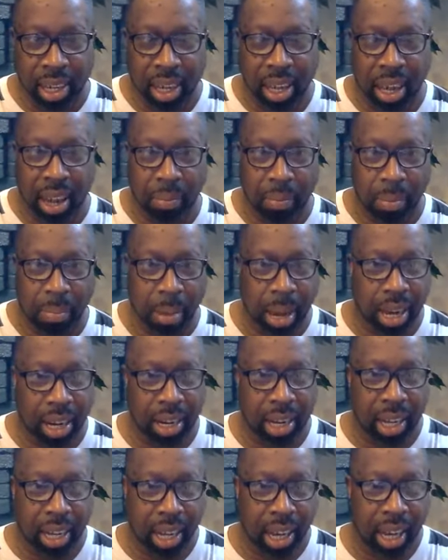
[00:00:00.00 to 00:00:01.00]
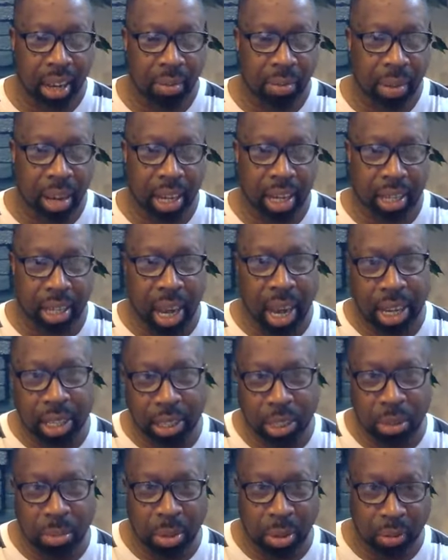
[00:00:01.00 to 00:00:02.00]
Everybody that can't recognize
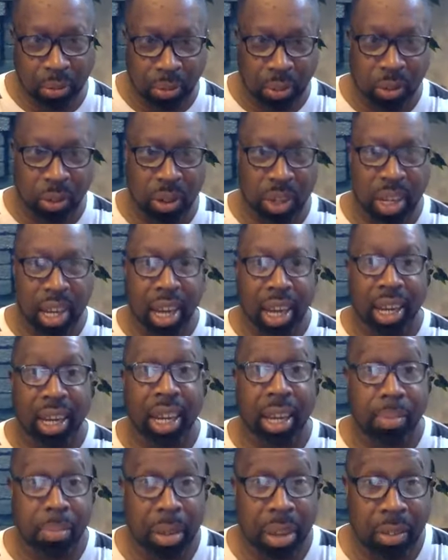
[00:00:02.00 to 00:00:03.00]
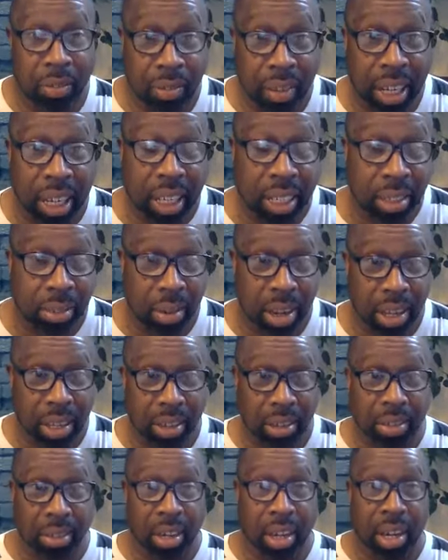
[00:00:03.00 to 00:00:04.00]
you before, let me finish with you.